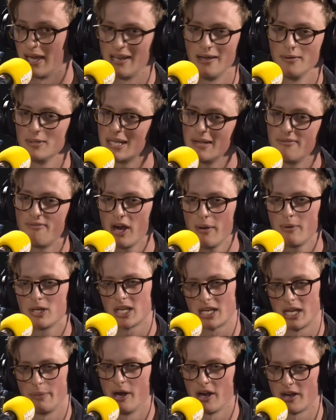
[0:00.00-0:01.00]
And it was very much
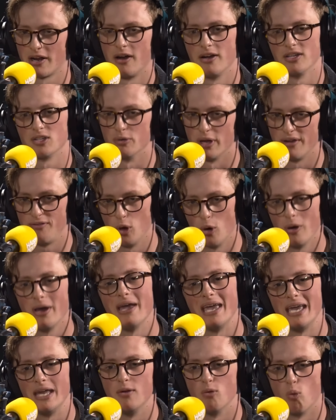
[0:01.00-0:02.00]
like an American high school. If you're
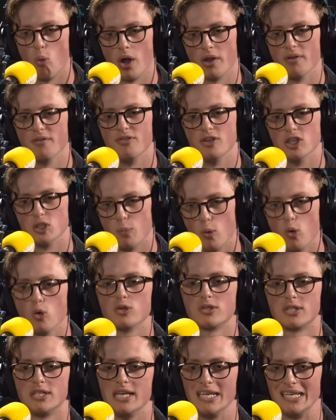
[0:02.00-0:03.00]
in one of the
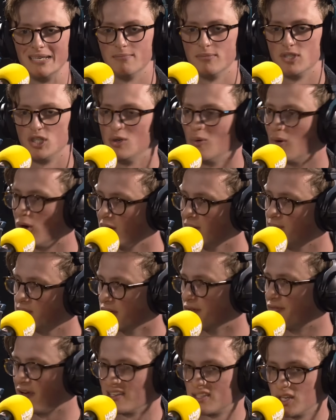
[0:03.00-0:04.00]
sports teams, you are
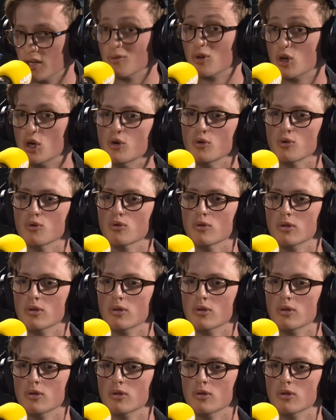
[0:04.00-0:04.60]
ipso facto cool.